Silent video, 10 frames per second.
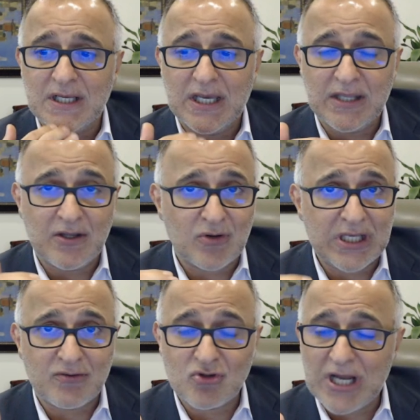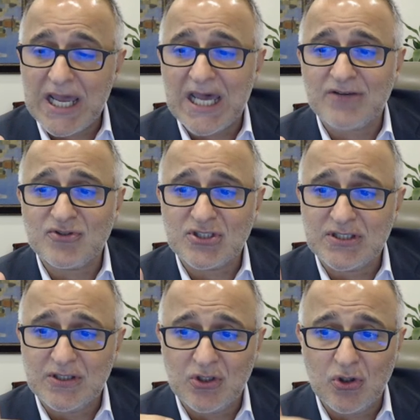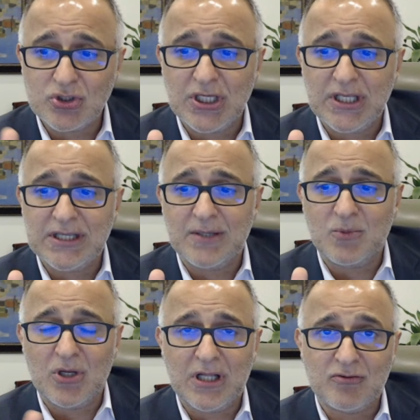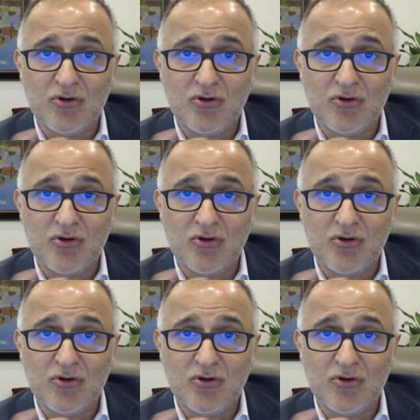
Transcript: the right drafts, negotiate them well,